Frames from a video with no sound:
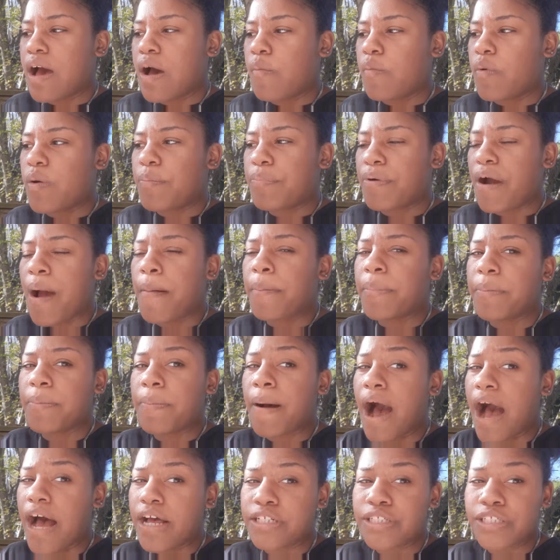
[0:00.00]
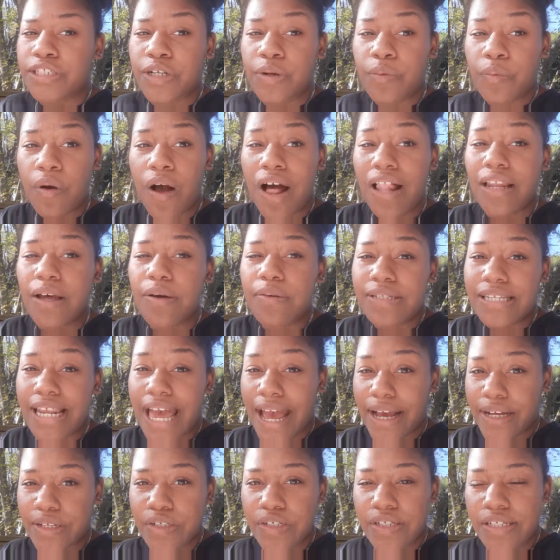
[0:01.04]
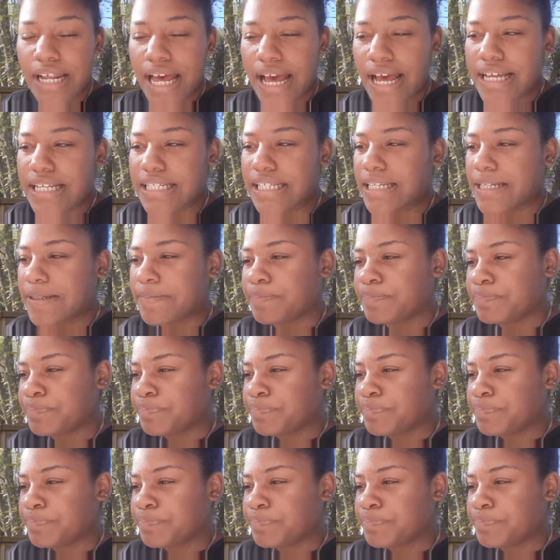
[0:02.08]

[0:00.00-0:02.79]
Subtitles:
with proper posture while I was exercising.